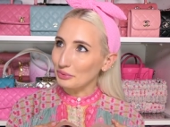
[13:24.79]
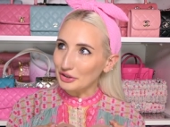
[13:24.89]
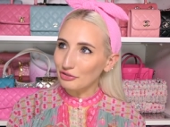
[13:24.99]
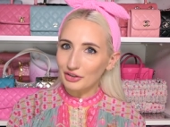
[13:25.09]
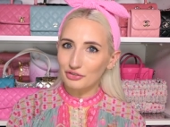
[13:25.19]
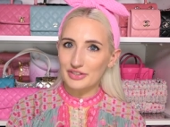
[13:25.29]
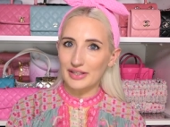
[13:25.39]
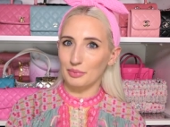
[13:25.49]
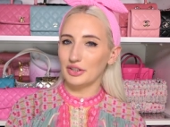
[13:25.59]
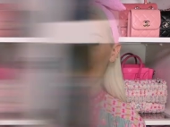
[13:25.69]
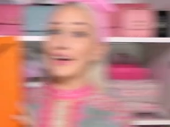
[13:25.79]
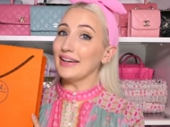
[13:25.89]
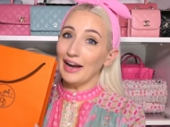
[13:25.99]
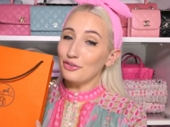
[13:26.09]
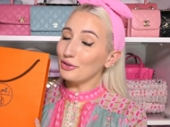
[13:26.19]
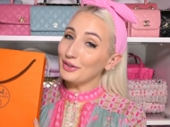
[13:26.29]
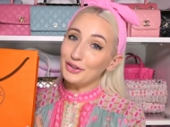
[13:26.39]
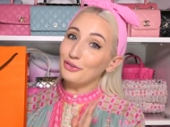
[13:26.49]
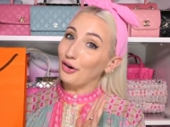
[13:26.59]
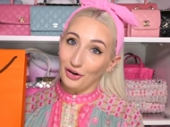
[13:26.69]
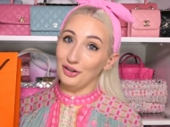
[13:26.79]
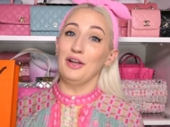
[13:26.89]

really fun for summer. And now for what you all